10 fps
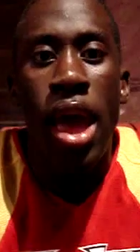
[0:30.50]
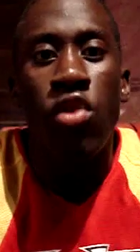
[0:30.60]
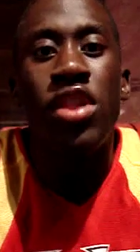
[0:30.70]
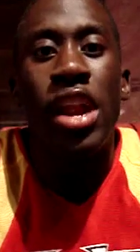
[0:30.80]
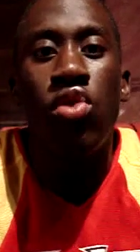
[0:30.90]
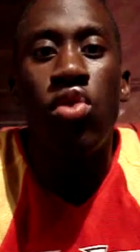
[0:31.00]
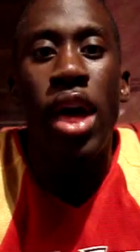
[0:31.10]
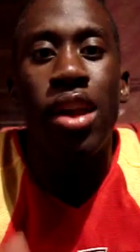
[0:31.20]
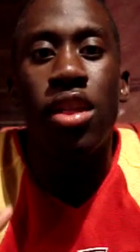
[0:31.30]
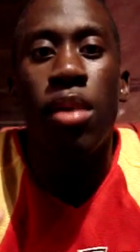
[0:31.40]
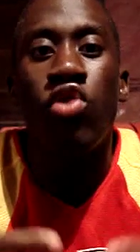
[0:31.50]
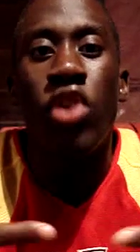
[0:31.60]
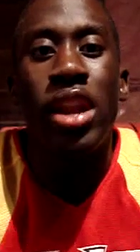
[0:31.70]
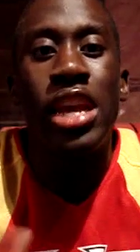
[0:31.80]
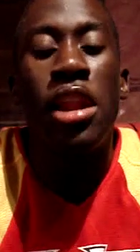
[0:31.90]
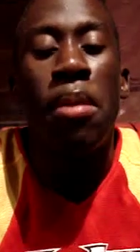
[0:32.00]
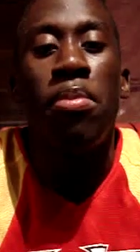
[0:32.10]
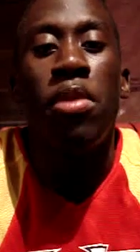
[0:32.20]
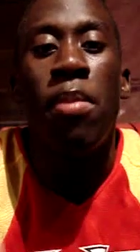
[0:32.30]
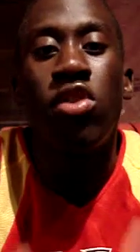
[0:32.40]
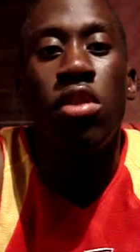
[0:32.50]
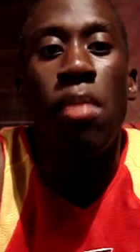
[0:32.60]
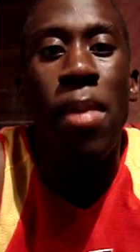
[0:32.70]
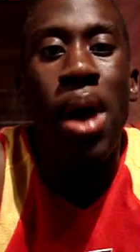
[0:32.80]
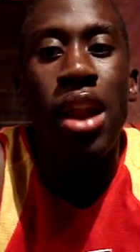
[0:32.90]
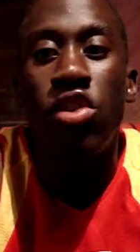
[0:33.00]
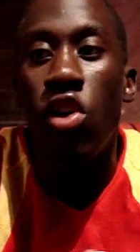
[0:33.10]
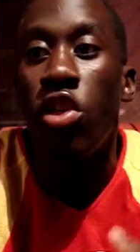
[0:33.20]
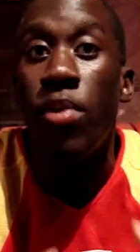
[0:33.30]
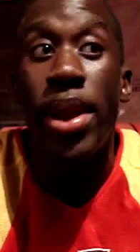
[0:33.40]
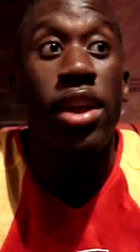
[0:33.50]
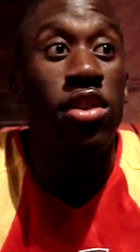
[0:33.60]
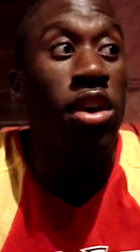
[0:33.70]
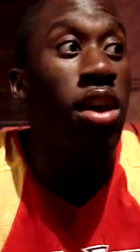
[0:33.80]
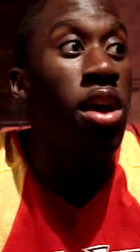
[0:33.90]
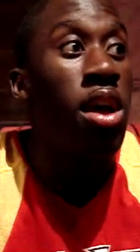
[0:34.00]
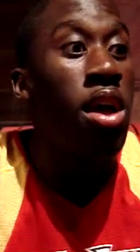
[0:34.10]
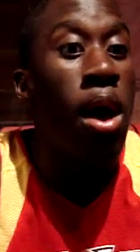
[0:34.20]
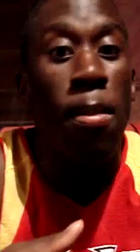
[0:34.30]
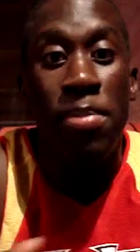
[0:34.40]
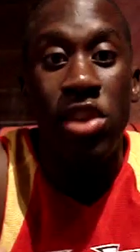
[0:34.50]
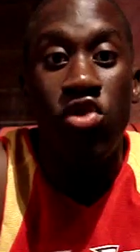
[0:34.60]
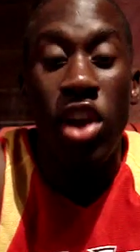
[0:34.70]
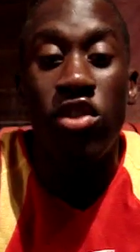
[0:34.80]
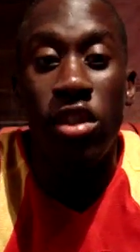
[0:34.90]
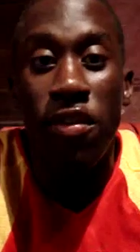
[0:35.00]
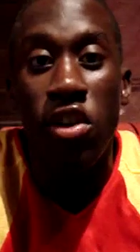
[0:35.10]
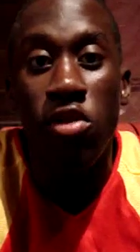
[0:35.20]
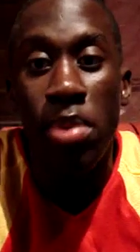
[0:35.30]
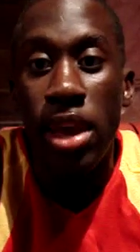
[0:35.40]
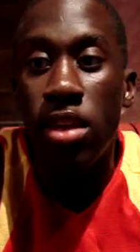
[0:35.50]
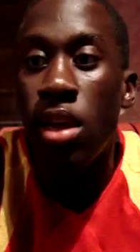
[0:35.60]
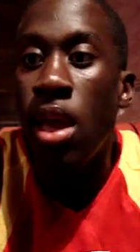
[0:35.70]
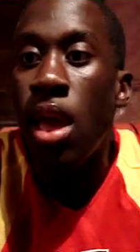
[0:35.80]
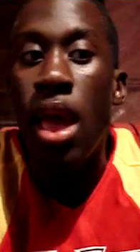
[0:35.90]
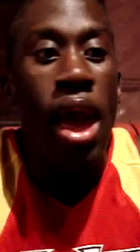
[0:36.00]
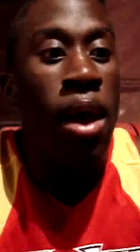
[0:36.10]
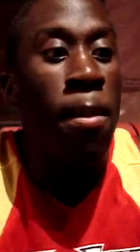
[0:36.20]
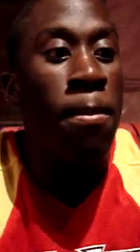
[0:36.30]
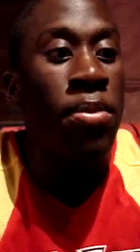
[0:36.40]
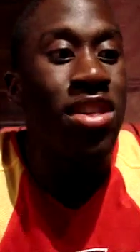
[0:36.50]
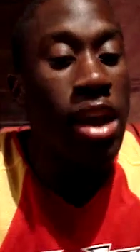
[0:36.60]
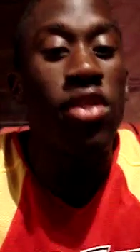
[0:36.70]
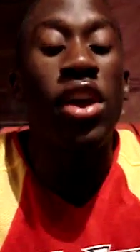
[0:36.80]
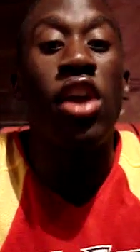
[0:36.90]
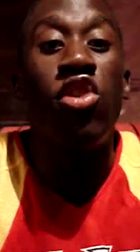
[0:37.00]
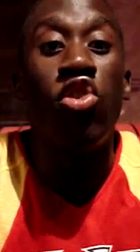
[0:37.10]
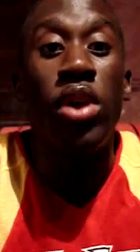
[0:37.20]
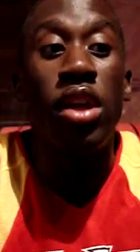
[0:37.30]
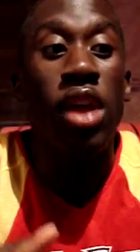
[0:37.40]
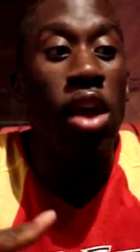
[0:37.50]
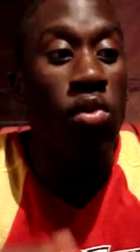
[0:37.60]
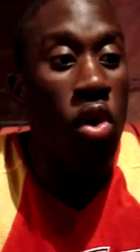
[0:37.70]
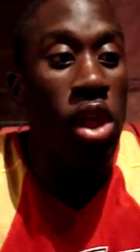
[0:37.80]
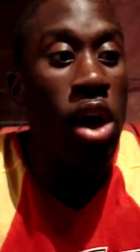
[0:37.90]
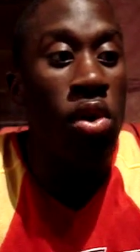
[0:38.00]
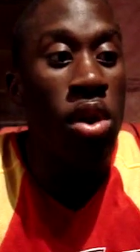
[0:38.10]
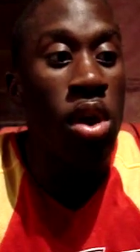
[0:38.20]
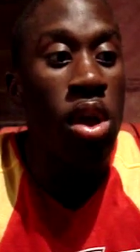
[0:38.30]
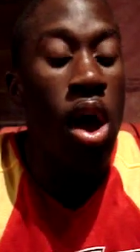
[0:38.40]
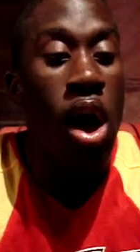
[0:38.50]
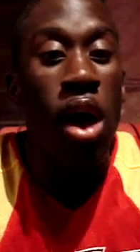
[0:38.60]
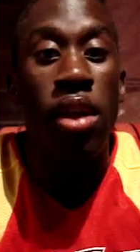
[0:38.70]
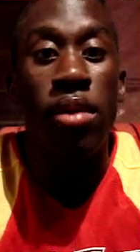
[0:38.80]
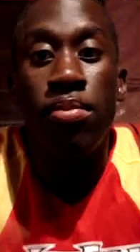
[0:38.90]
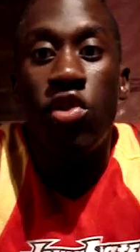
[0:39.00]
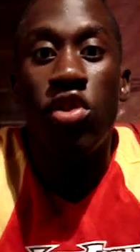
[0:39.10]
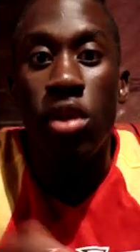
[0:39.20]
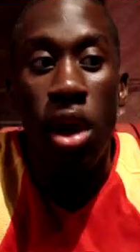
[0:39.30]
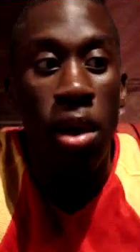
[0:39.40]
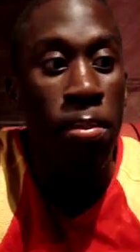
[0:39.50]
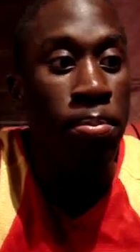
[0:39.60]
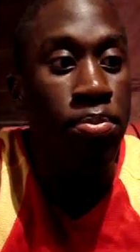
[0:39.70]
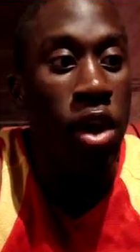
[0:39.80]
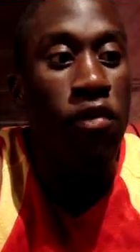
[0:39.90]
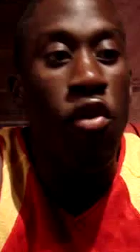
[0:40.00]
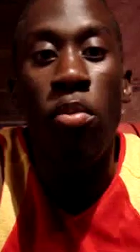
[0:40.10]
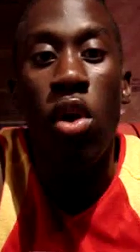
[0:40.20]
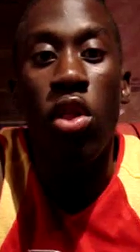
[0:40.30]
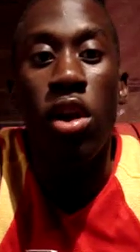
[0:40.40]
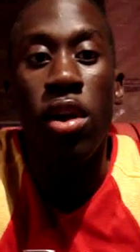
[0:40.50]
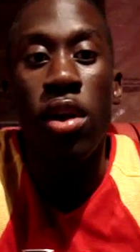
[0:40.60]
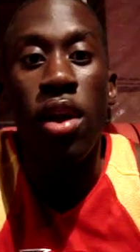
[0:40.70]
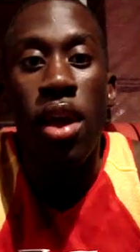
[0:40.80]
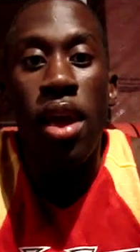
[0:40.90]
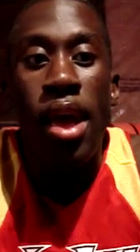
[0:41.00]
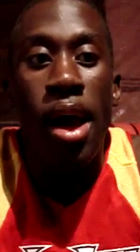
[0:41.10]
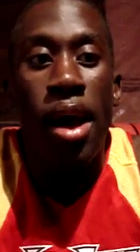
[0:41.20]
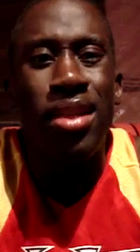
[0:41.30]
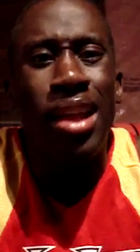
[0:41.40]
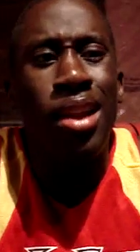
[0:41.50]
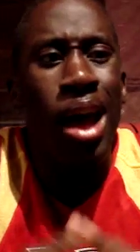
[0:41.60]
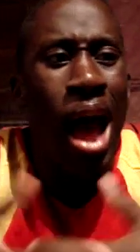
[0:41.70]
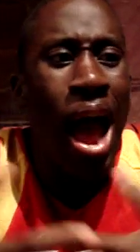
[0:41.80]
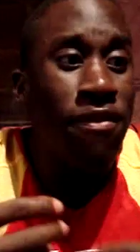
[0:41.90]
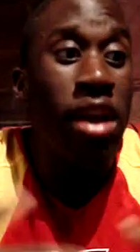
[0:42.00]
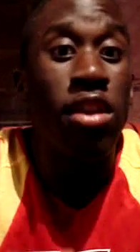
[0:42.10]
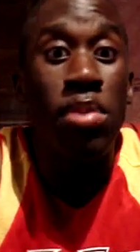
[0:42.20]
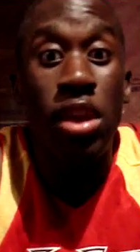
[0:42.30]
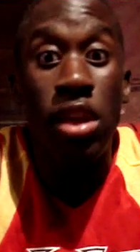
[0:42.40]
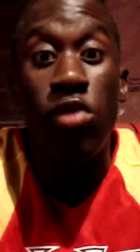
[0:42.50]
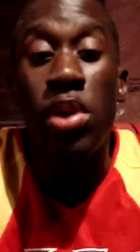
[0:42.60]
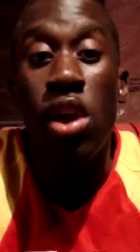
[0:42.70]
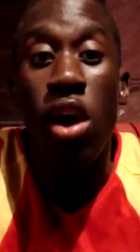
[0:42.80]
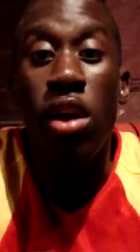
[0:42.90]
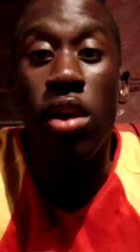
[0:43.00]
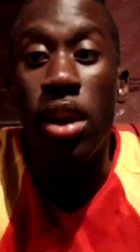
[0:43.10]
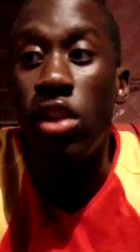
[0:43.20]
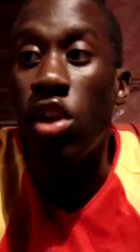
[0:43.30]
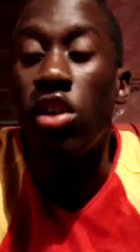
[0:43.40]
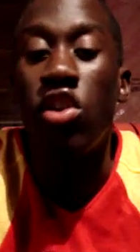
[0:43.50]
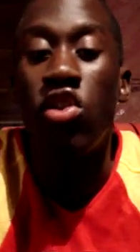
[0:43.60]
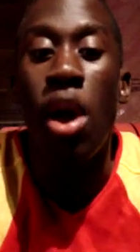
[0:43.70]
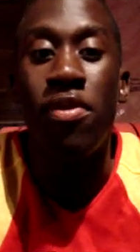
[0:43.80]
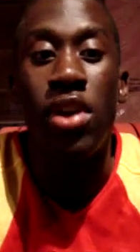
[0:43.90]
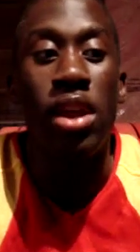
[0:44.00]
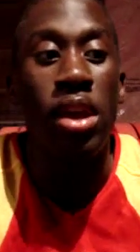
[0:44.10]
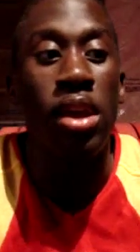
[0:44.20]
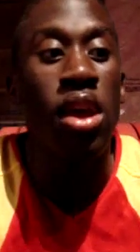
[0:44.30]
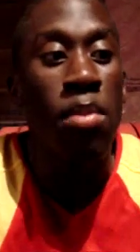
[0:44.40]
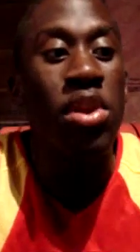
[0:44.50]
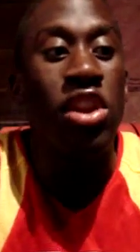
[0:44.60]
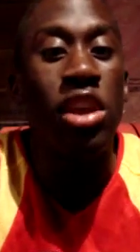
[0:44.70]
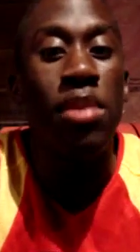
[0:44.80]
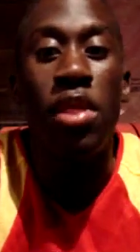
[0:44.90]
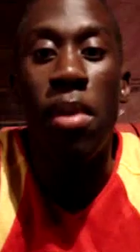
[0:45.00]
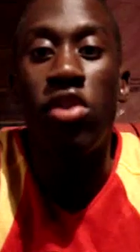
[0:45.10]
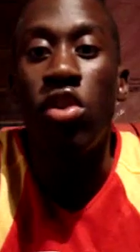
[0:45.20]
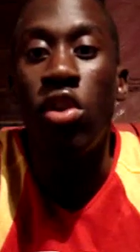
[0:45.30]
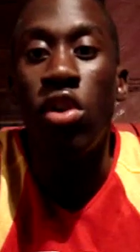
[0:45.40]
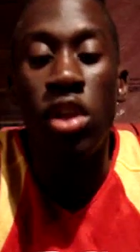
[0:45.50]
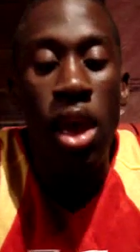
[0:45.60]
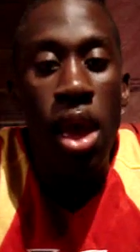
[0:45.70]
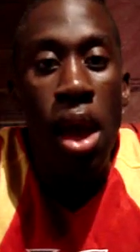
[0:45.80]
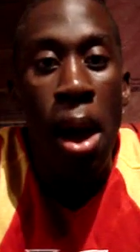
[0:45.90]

and the reason I do that is I'm trying to heat up the muscles in my body so they're ready to be stretched in the first place. The second thing I do is I roll out on just a foam roller that I find to be, it's pretty hard and it does a good job of getting pretty deep in the muscles.